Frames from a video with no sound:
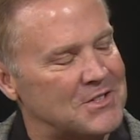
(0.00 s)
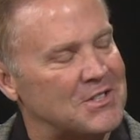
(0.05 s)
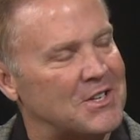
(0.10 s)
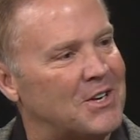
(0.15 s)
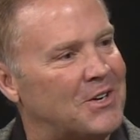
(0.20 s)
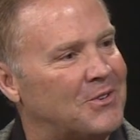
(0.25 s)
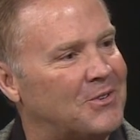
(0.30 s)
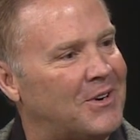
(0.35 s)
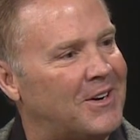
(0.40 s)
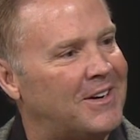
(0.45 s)

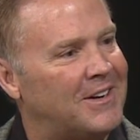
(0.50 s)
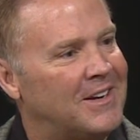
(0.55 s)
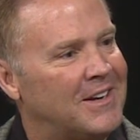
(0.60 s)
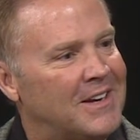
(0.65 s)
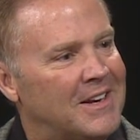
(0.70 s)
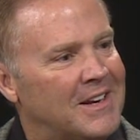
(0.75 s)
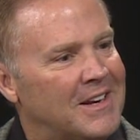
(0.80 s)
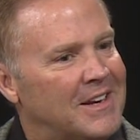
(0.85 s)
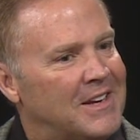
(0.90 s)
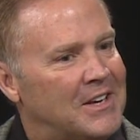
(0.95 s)
So,
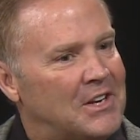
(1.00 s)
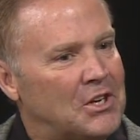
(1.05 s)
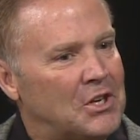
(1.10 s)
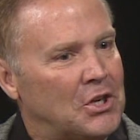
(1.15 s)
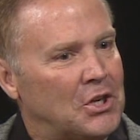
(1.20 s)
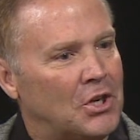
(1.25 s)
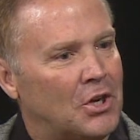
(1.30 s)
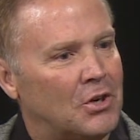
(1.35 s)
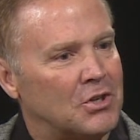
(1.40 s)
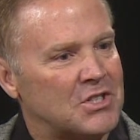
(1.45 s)

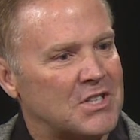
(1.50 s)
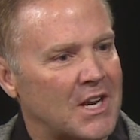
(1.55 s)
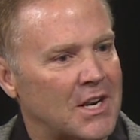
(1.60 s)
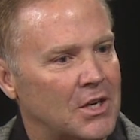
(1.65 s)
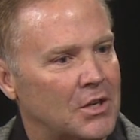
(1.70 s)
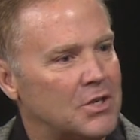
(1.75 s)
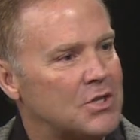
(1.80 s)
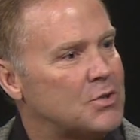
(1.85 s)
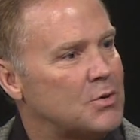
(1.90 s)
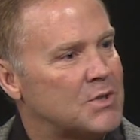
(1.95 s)
you know, St.
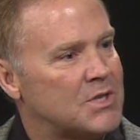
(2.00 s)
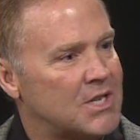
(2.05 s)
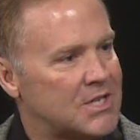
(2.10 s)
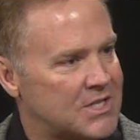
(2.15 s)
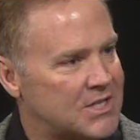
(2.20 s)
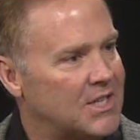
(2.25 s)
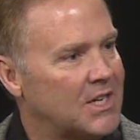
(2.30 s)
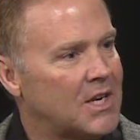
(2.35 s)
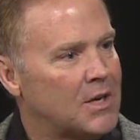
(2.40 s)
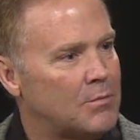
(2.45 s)
Louis was a
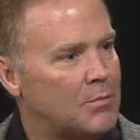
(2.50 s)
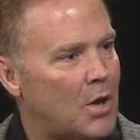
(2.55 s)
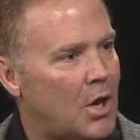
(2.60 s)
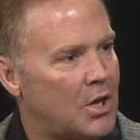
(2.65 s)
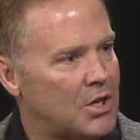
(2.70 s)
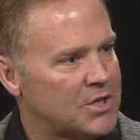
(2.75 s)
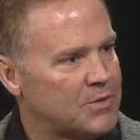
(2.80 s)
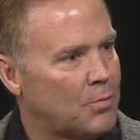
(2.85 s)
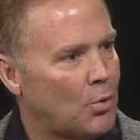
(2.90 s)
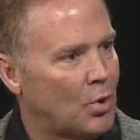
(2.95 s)
stick and
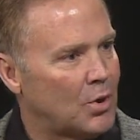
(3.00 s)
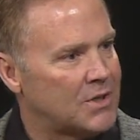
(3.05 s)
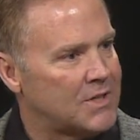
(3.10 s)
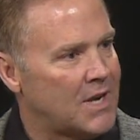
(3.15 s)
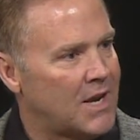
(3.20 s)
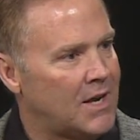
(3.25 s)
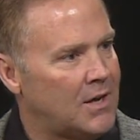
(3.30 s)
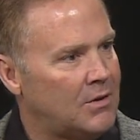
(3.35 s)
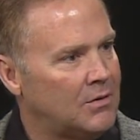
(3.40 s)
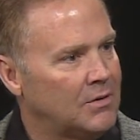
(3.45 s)
ball sport
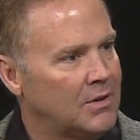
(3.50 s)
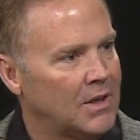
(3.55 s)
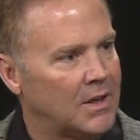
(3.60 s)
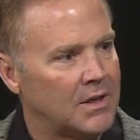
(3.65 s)
town.